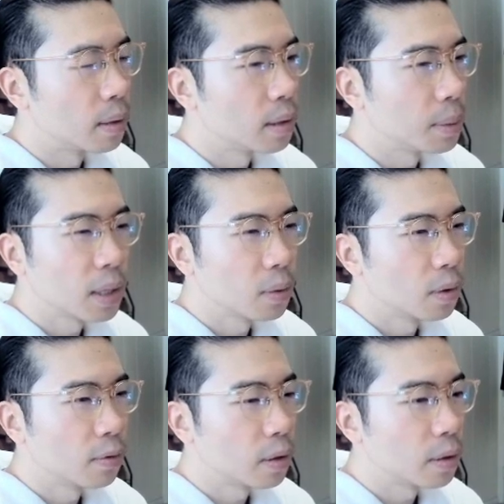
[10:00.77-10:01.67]
it seems like
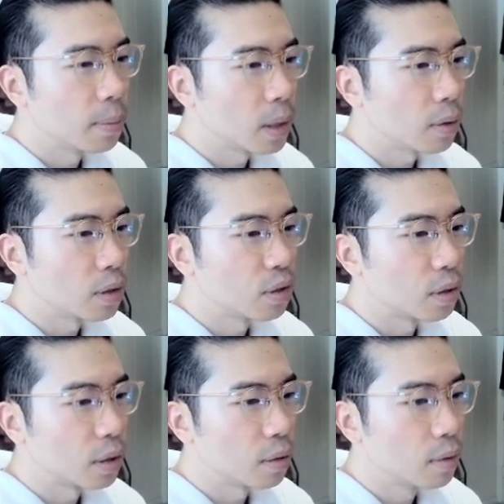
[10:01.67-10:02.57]
we're very bearish
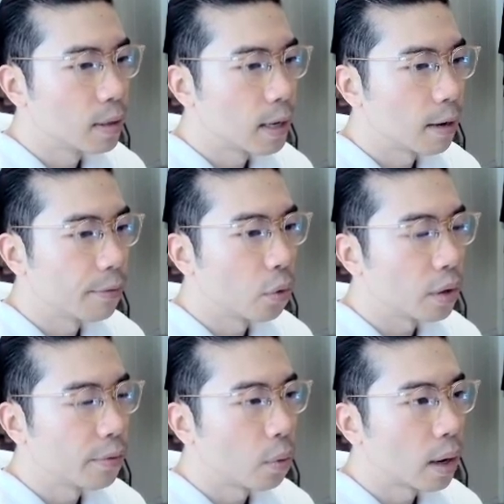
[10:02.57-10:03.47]
still,
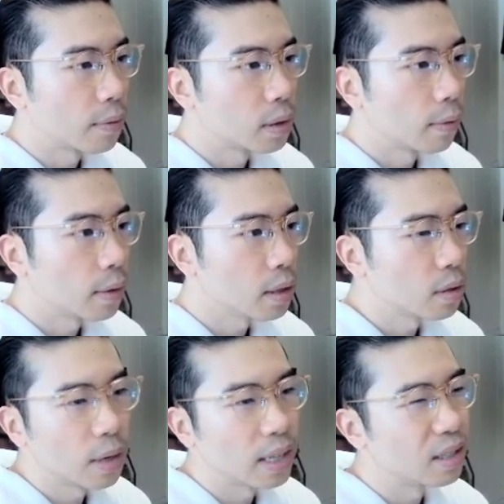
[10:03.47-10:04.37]
44 out of 70.
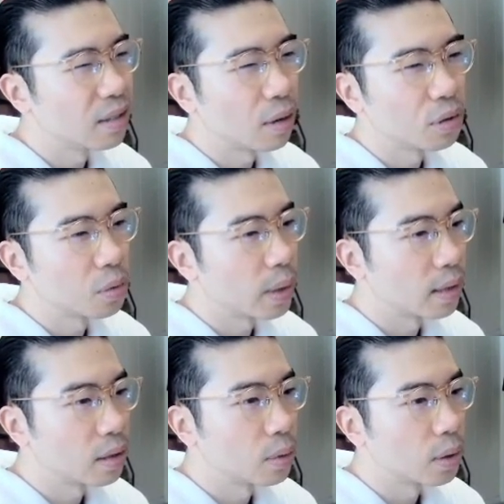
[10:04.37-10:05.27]
So ideally, I'll just wait
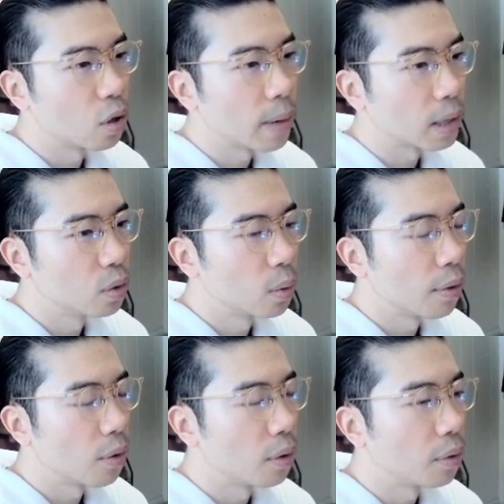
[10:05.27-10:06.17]
until we go back to
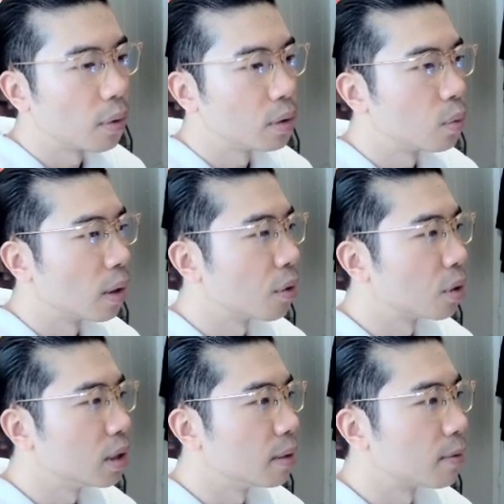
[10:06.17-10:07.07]
133 to
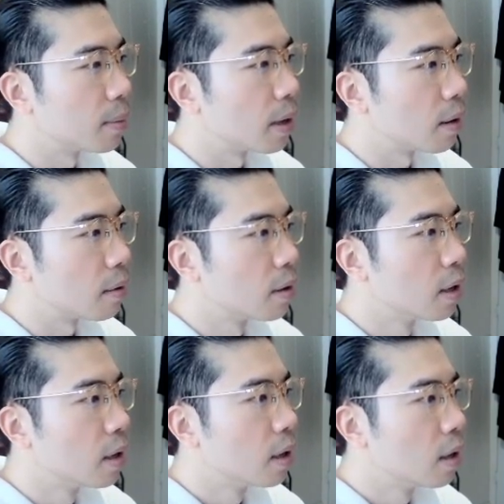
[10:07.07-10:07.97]
113 from here.
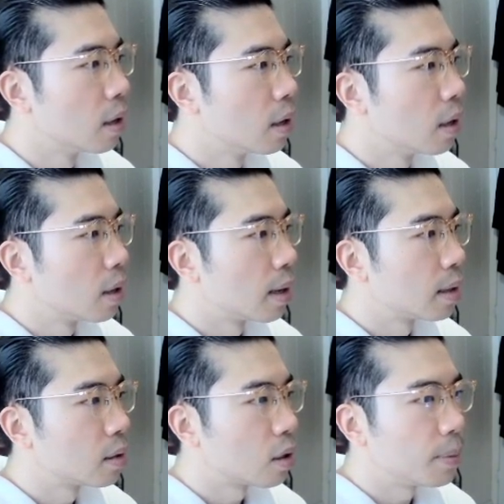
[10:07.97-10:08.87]

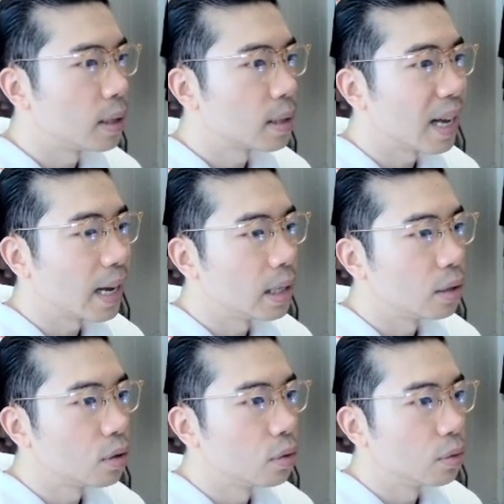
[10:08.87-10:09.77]
XRP is at
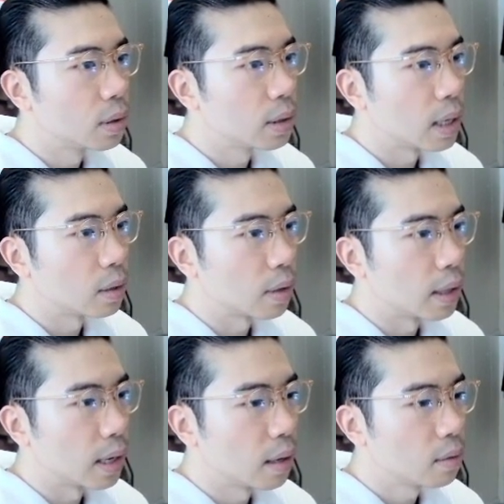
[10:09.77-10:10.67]
82 cents right
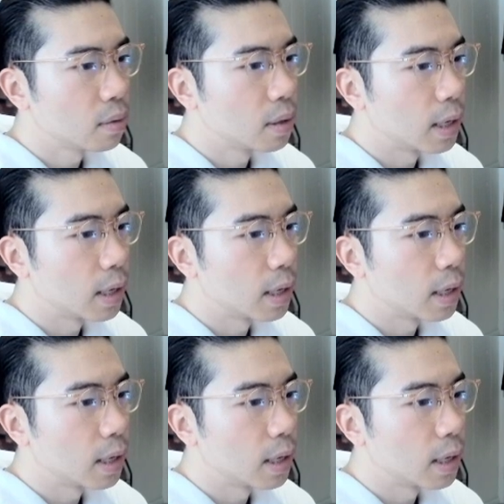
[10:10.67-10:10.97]
now.